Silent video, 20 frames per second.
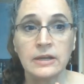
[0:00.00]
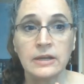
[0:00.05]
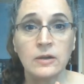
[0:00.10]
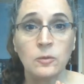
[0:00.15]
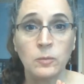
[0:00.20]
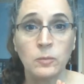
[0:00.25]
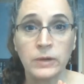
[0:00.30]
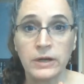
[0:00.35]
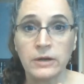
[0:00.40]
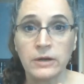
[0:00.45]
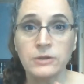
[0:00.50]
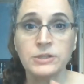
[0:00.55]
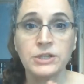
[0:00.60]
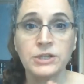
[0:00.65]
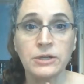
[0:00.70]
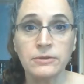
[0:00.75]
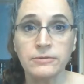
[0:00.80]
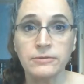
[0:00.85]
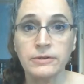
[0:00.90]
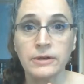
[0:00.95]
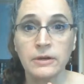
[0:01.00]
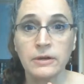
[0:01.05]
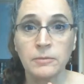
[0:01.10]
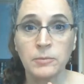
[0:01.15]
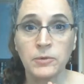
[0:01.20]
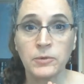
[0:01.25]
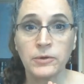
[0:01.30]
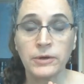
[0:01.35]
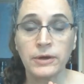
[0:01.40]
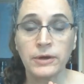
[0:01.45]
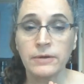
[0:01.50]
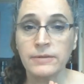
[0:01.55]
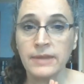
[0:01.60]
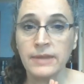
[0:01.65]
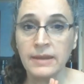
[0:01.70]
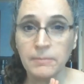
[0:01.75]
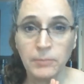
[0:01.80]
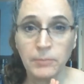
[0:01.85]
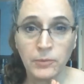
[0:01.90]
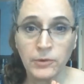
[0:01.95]
When our children are born, are
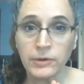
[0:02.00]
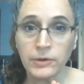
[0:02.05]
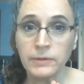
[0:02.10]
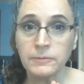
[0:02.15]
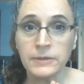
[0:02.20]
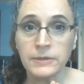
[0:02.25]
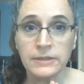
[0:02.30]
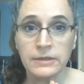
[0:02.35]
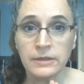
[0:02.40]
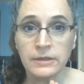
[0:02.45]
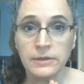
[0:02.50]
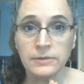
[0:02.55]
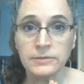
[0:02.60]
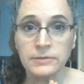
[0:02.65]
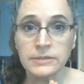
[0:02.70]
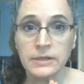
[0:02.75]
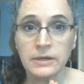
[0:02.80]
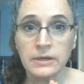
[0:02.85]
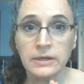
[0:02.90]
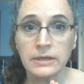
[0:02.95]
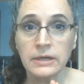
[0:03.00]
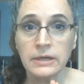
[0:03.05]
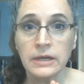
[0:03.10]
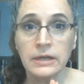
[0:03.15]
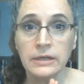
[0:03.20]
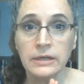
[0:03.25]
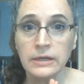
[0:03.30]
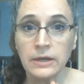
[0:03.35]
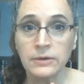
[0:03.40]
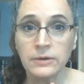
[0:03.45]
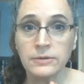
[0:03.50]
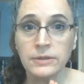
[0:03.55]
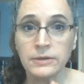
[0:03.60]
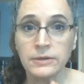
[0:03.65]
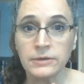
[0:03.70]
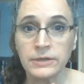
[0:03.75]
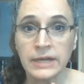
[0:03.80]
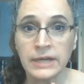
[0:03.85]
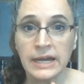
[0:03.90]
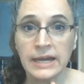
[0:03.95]
they born with clothes on? No,
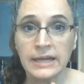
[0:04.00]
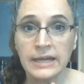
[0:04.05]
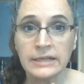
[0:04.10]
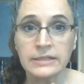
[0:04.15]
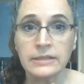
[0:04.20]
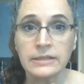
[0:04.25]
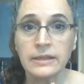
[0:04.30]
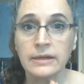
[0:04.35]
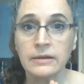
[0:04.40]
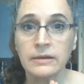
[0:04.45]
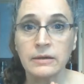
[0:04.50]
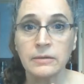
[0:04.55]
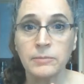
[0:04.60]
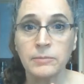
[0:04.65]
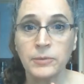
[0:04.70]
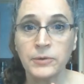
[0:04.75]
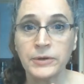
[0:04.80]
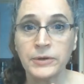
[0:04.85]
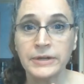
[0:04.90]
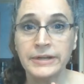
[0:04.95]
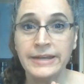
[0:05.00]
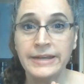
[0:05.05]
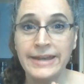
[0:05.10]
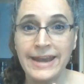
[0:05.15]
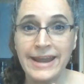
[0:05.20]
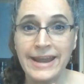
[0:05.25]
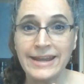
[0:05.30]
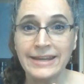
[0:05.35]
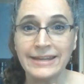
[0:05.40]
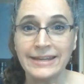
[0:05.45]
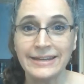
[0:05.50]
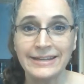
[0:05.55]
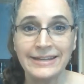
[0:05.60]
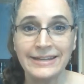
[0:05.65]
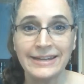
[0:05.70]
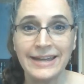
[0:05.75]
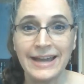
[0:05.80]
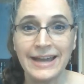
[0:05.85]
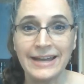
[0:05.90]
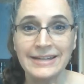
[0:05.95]
they're not. They are born naked.
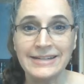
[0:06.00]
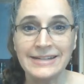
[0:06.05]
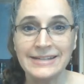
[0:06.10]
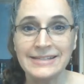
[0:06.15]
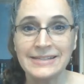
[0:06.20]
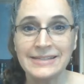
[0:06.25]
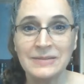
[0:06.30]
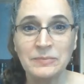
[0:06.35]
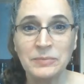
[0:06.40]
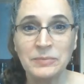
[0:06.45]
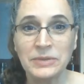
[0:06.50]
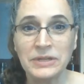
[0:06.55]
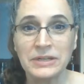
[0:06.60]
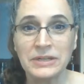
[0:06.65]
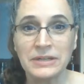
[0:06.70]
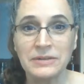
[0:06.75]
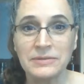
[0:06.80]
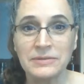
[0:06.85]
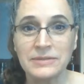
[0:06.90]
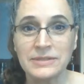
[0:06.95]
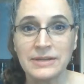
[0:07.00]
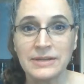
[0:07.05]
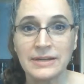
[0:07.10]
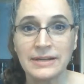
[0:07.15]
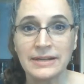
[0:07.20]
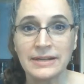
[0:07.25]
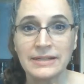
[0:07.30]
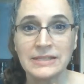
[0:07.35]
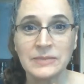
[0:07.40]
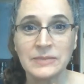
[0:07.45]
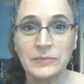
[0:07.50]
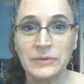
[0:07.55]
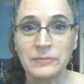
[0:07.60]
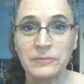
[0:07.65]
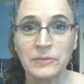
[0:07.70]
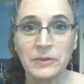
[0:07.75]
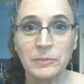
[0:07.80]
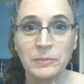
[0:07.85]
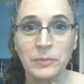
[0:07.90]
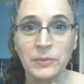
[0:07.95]
God doesn't put clothes on us when
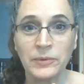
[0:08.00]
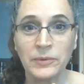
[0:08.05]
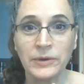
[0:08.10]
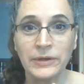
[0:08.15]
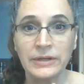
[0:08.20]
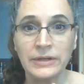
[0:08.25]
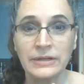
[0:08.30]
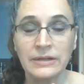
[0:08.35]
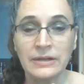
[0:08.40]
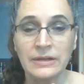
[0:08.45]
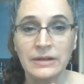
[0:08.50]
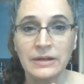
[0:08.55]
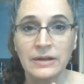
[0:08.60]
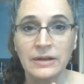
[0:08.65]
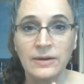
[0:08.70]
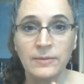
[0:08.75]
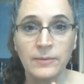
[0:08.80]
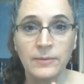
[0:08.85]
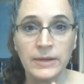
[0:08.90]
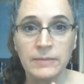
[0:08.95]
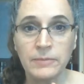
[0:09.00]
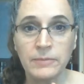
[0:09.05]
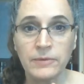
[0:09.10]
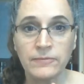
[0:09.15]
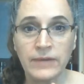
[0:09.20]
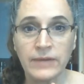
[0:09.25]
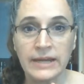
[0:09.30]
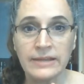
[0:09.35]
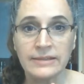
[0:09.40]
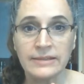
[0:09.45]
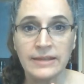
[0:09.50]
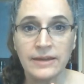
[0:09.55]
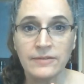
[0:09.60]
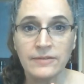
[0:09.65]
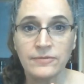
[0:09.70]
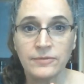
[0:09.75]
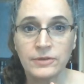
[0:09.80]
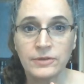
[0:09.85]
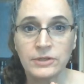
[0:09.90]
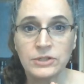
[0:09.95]
we're born. We provide
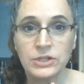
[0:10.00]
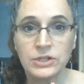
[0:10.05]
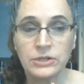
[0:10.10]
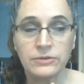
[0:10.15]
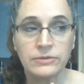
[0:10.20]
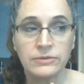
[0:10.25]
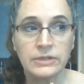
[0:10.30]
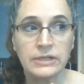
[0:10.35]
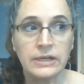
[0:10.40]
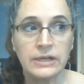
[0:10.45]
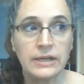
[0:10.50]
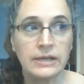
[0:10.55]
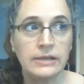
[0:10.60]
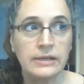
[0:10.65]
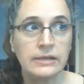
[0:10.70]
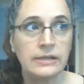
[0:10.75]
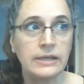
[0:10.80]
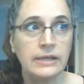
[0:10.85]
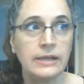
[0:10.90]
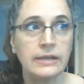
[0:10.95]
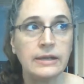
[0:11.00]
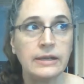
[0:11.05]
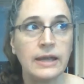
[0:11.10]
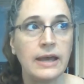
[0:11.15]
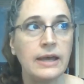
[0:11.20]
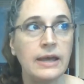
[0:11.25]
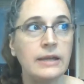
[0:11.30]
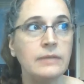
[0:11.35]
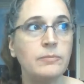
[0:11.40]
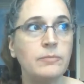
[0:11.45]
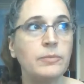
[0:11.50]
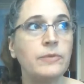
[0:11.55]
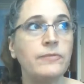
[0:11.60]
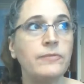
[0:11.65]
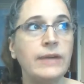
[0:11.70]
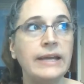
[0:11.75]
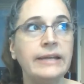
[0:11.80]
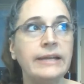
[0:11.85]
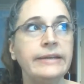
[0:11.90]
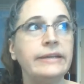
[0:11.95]
that for our children, and yeah, God
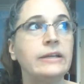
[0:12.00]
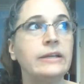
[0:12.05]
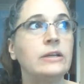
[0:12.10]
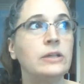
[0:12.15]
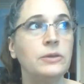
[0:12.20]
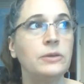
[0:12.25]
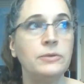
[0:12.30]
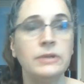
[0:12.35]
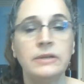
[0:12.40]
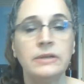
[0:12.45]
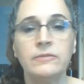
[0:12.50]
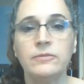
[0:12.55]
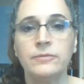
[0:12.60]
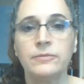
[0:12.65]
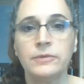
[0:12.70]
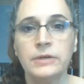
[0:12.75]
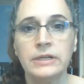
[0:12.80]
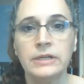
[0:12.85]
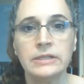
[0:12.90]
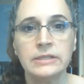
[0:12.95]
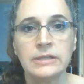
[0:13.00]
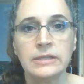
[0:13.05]
provided clothing for us